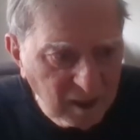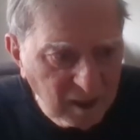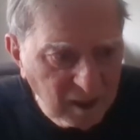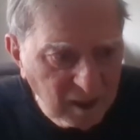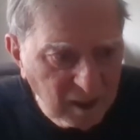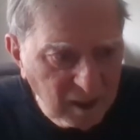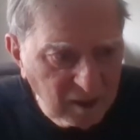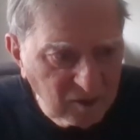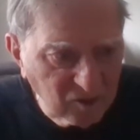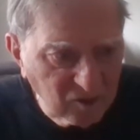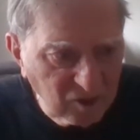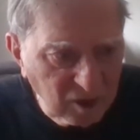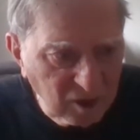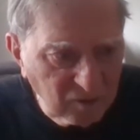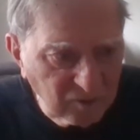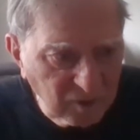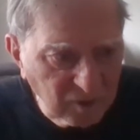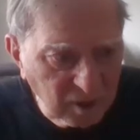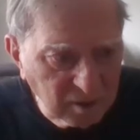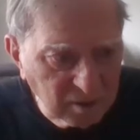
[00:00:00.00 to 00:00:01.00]
and set
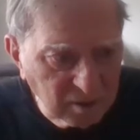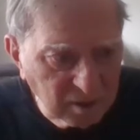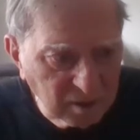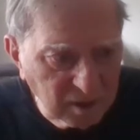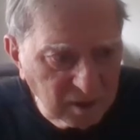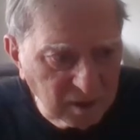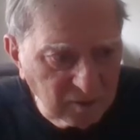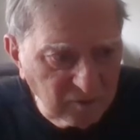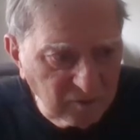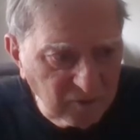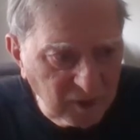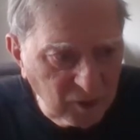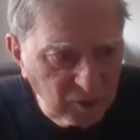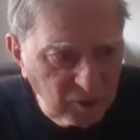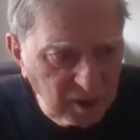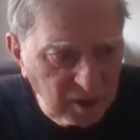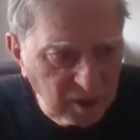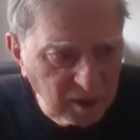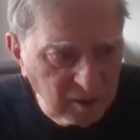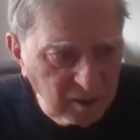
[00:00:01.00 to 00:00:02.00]
up. The
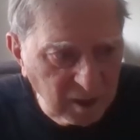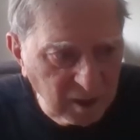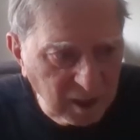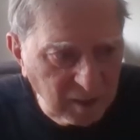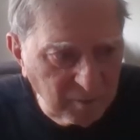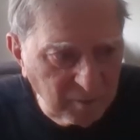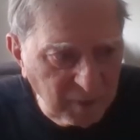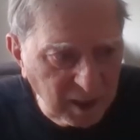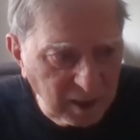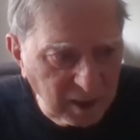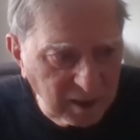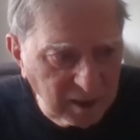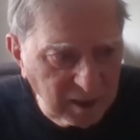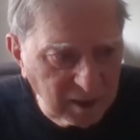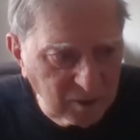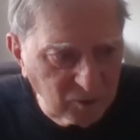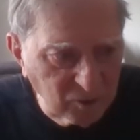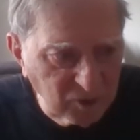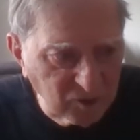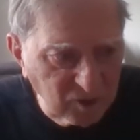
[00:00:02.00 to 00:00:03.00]
following day, they came back in
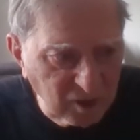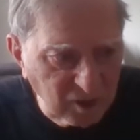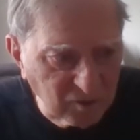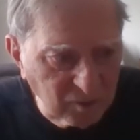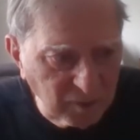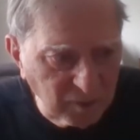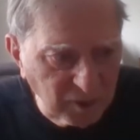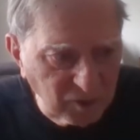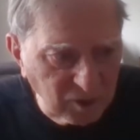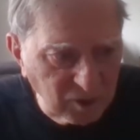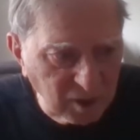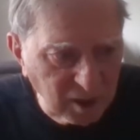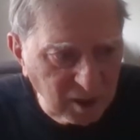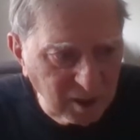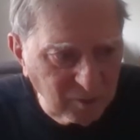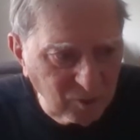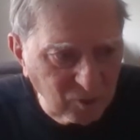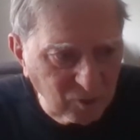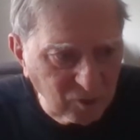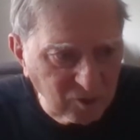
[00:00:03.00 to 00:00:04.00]
and we set up a bunch of
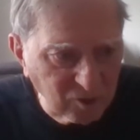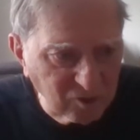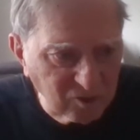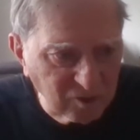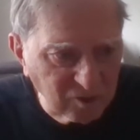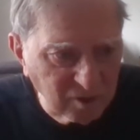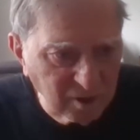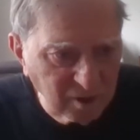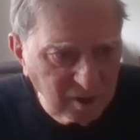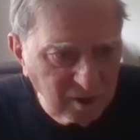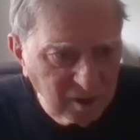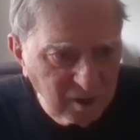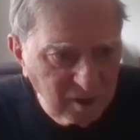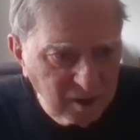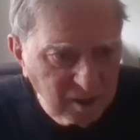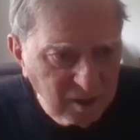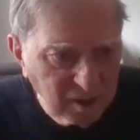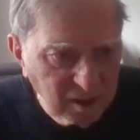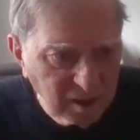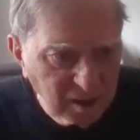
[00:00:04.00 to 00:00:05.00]
claymores,
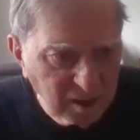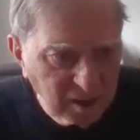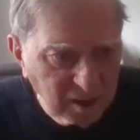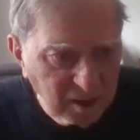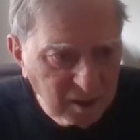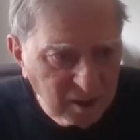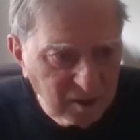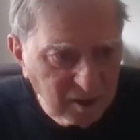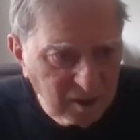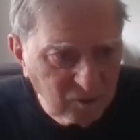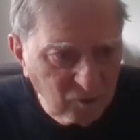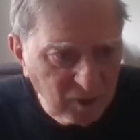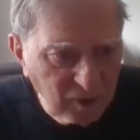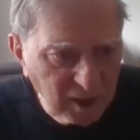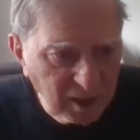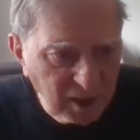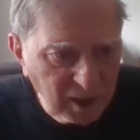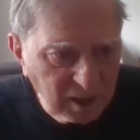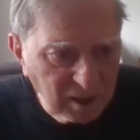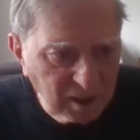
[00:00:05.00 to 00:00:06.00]
and they
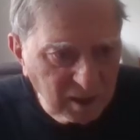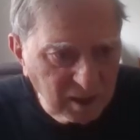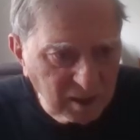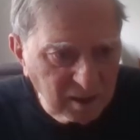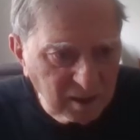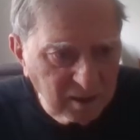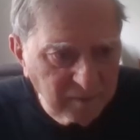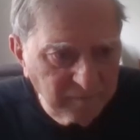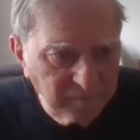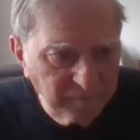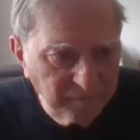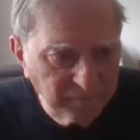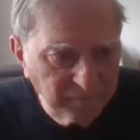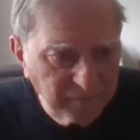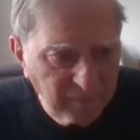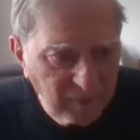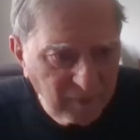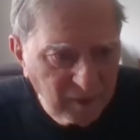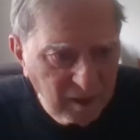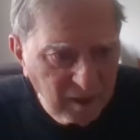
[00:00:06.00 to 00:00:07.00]
ran like hell.
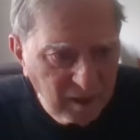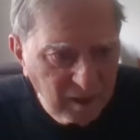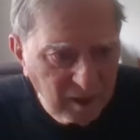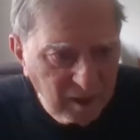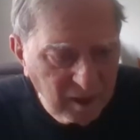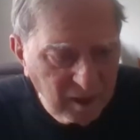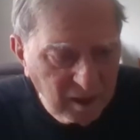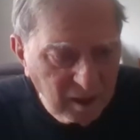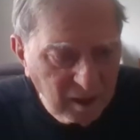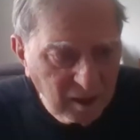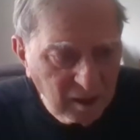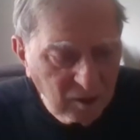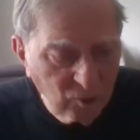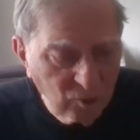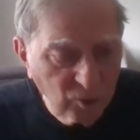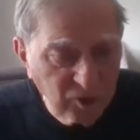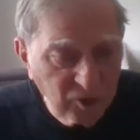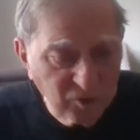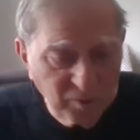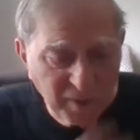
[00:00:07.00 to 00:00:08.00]

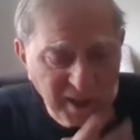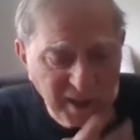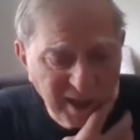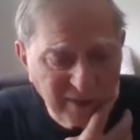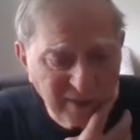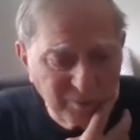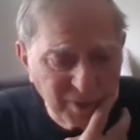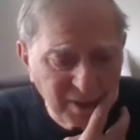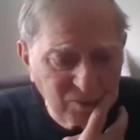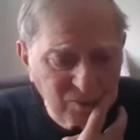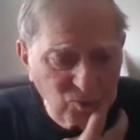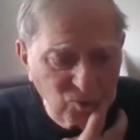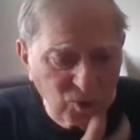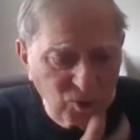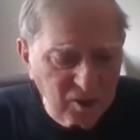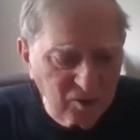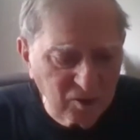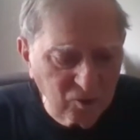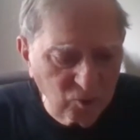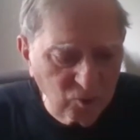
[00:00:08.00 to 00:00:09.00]
Which may have been
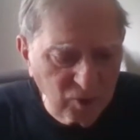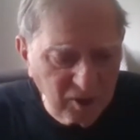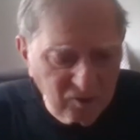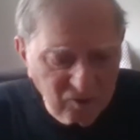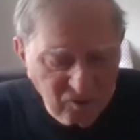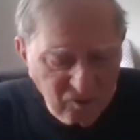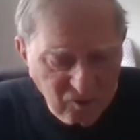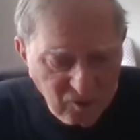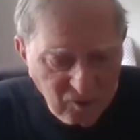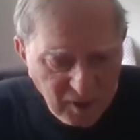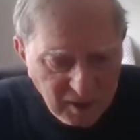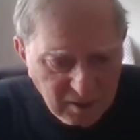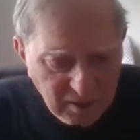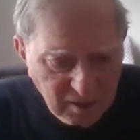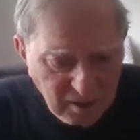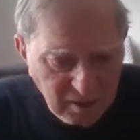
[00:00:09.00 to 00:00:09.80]
one of the reasons that